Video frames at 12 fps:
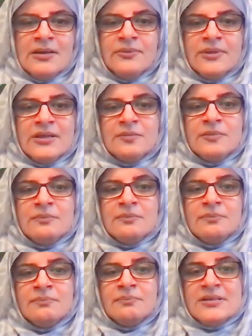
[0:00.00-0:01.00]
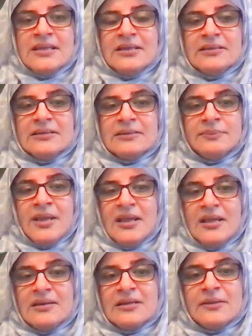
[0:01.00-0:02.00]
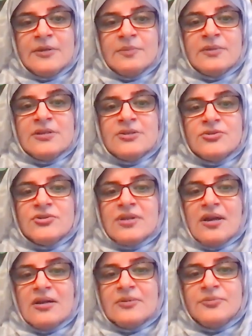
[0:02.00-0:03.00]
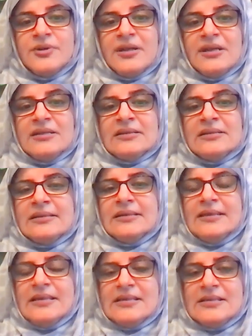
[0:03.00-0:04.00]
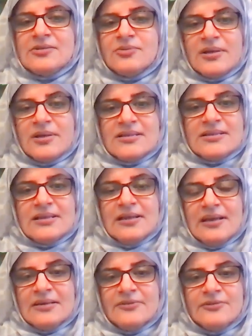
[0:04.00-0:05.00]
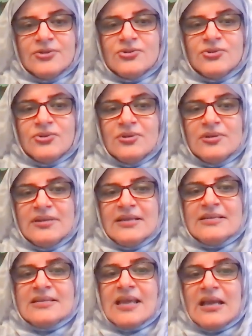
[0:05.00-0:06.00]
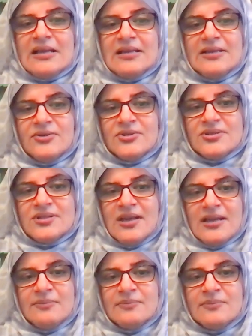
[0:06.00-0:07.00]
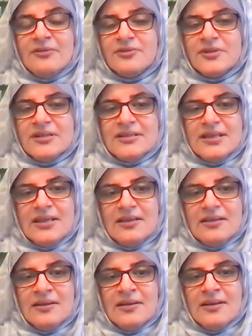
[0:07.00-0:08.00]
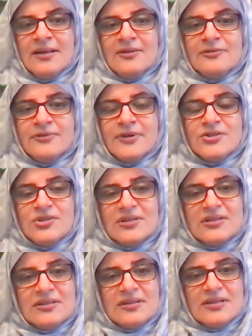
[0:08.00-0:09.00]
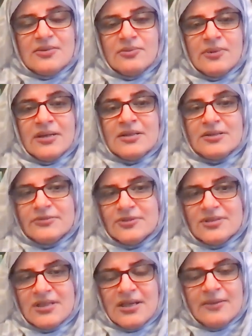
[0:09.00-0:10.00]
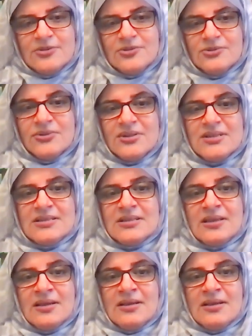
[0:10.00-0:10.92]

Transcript: We can make a commitment to start praying at least one salah, if not all, exactly on time every day. Fajr is a wonderful time to do this